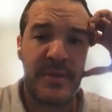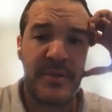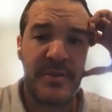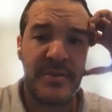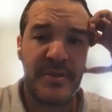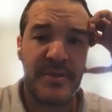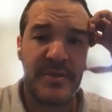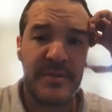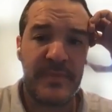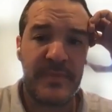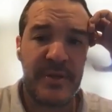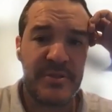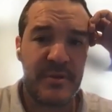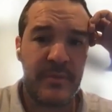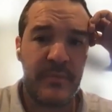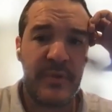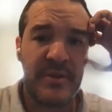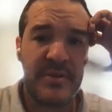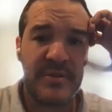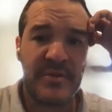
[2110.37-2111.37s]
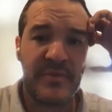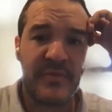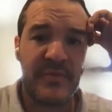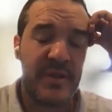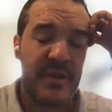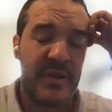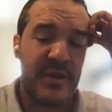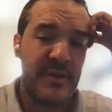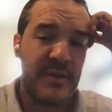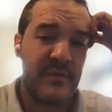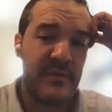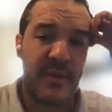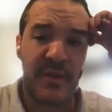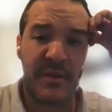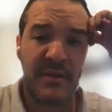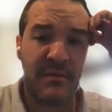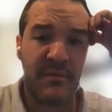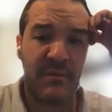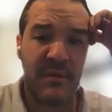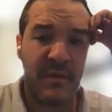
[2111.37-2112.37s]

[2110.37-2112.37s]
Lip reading: pieces, the puzzle pieces fitting in of like,